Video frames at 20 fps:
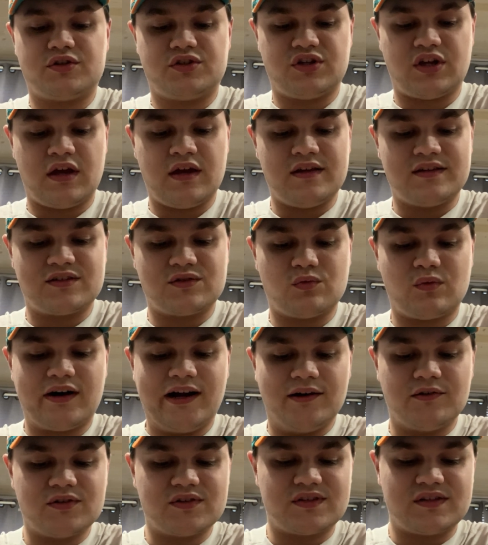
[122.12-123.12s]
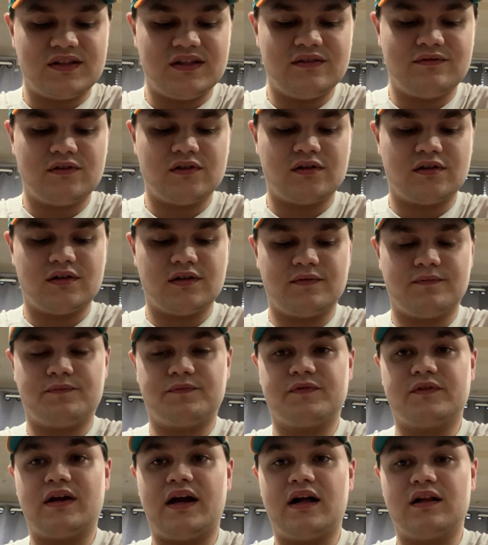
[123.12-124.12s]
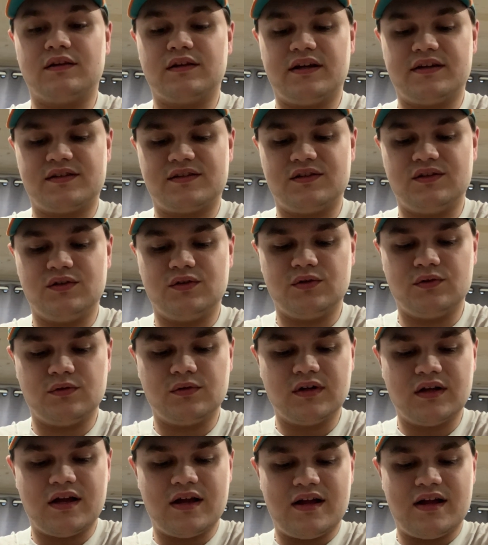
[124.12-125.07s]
Chase, wide receiver, LSU.